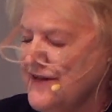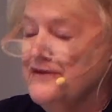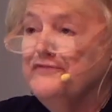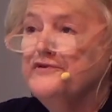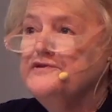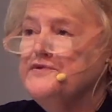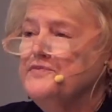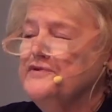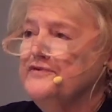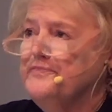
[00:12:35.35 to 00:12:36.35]
The first
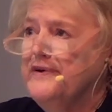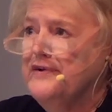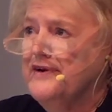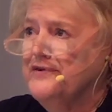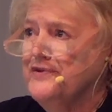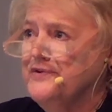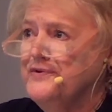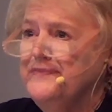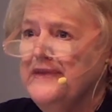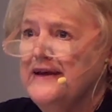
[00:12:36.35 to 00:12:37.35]
rule of prayer,
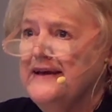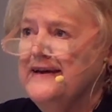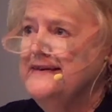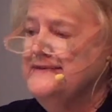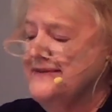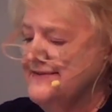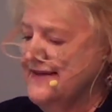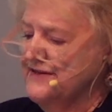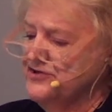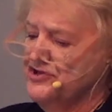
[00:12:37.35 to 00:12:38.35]
though, is
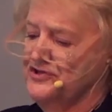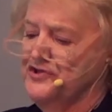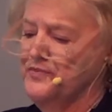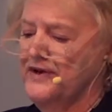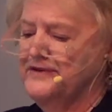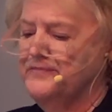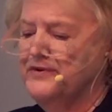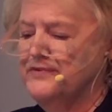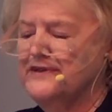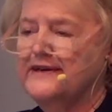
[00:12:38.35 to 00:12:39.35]
intention. You want to be
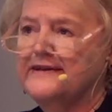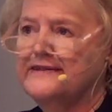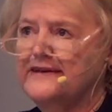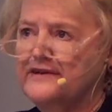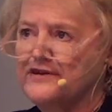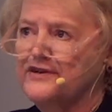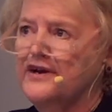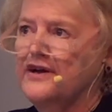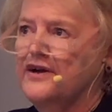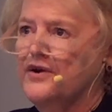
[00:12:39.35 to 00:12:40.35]
really clear.
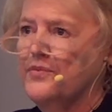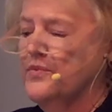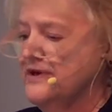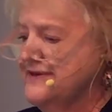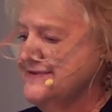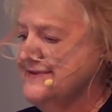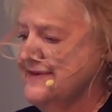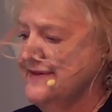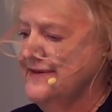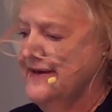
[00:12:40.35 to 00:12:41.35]
What is
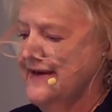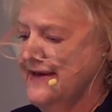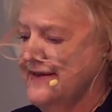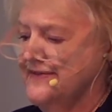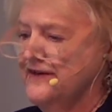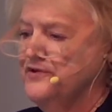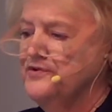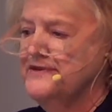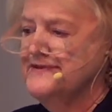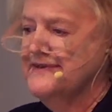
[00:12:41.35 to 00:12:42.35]
it that you
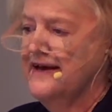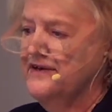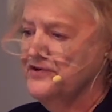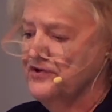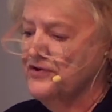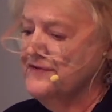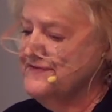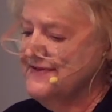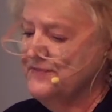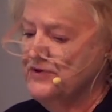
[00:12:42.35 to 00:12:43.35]
desire, or if
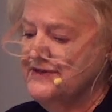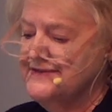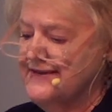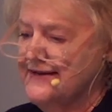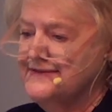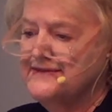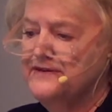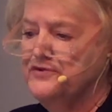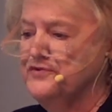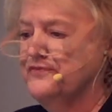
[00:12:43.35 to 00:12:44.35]
someone is
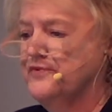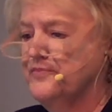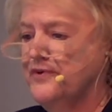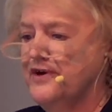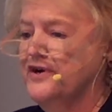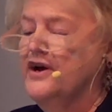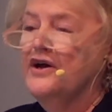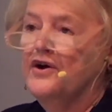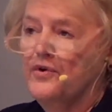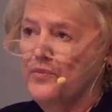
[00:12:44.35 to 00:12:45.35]
asking you for prayer,
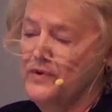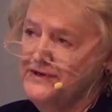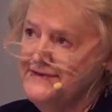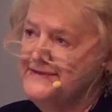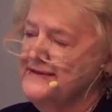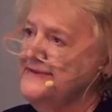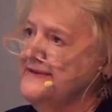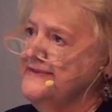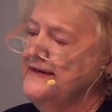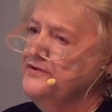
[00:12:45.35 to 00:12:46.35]
what is it
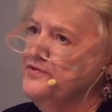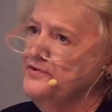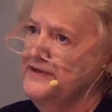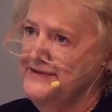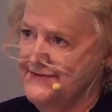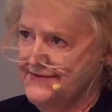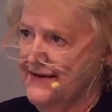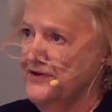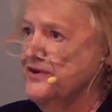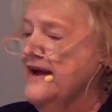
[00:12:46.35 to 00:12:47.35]
that they truly
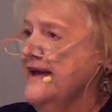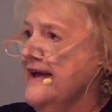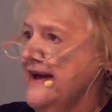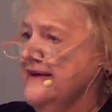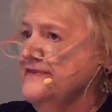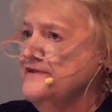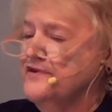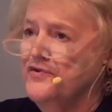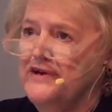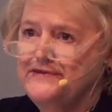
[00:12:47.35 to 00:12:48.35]
desire? And there's
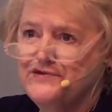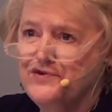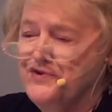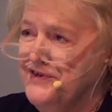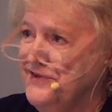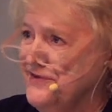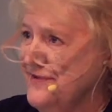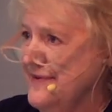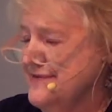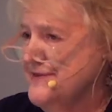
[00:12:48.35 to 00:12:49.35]
a great story that
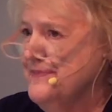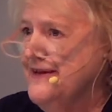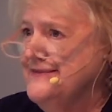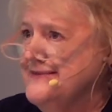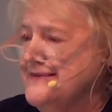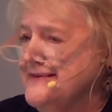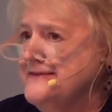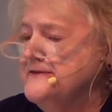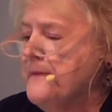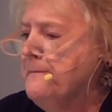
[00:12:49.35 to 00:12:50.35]
explains
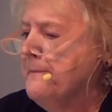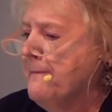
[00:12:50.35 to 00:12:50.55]
this.